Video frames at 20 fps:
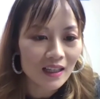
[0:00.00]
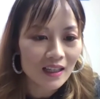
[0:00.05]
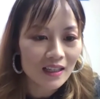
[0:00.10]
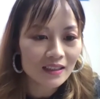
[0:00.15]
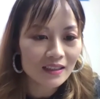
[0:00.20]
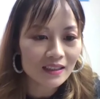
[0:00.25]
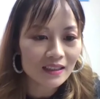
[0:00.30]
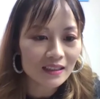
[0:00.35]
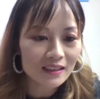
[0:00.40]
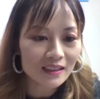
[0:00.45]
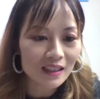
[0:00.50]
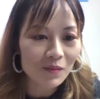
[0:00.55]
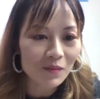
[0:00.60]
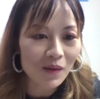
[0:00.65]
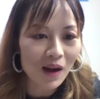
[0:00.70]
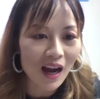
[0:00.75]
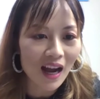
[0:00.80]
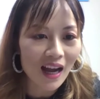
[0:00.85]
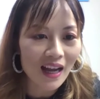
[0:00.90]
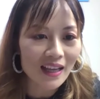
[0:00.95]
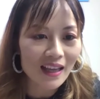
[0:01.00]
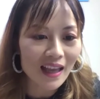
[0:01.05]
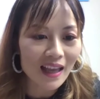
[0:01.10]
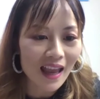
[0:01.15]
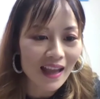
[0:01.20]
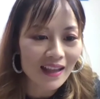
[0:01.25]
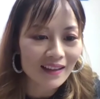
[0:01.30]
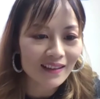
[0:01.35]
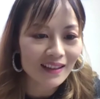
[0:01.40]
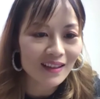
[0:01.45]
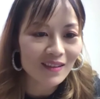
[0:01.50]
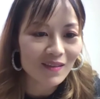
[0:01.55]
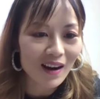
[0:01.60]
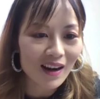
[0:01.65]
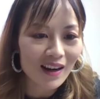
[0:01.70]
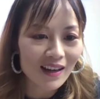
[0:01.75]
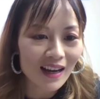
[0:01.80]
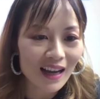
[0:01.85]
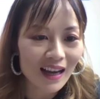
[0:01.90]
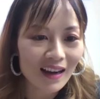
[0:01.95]
see some eye candy
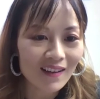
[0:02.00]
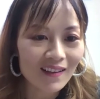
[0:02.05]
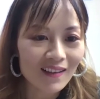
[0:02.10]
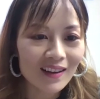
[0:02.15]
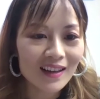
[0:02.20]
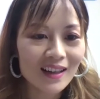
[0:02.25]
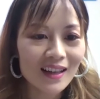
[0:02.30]
right now.